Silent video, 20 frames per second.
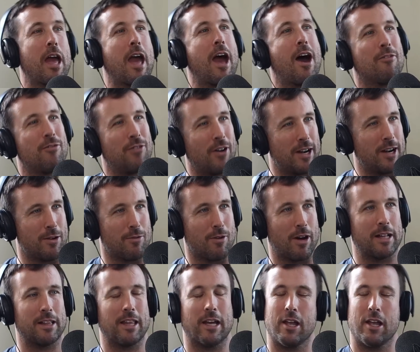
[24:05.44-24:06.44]
how funny,
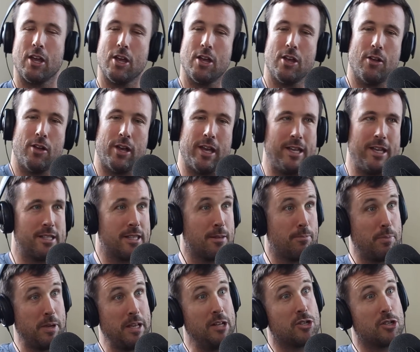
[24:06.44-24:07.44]
right? Like, he's the
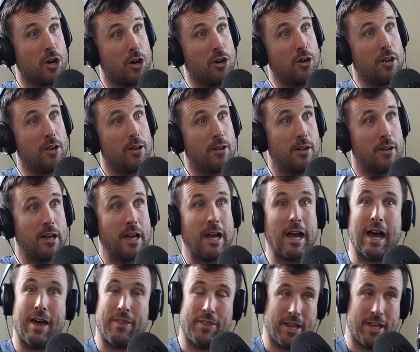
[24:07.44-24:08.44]
big dog
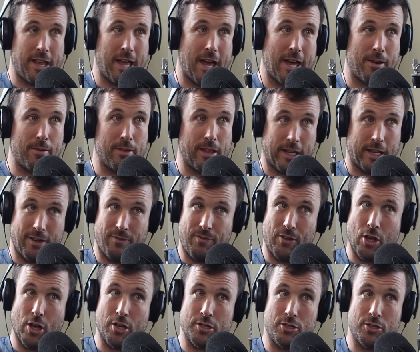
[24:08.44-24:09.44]
at the academy. Like, if he
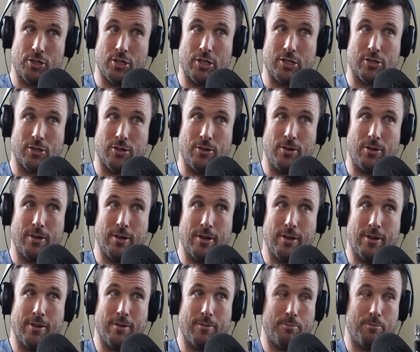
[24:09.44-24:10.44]
goes jiu-jitsu,
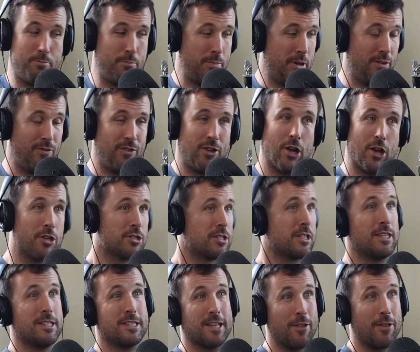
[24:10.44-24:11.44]
but if he goes
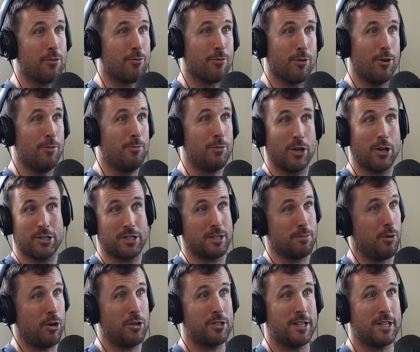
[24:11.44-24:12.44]
to this other room, goes to the
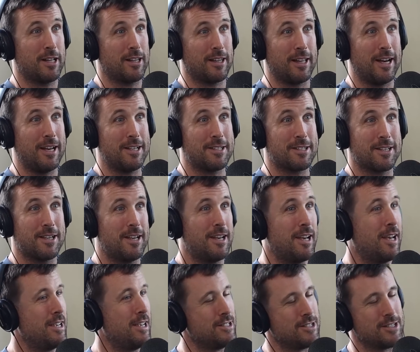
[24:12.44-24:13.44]
boxing class,
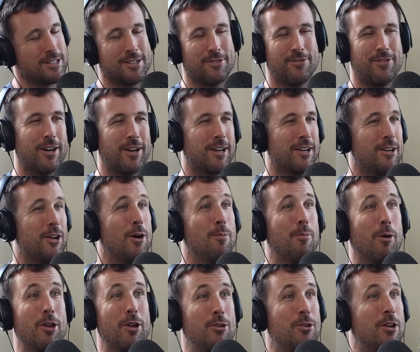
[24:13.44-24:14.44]
he's just a fucking
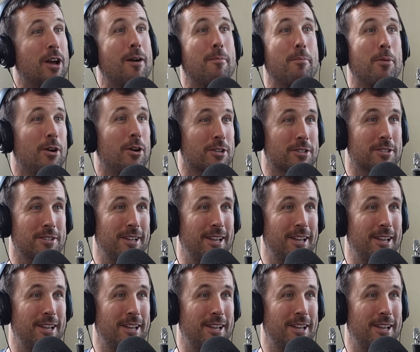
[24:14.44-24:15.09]
nobody who can't box.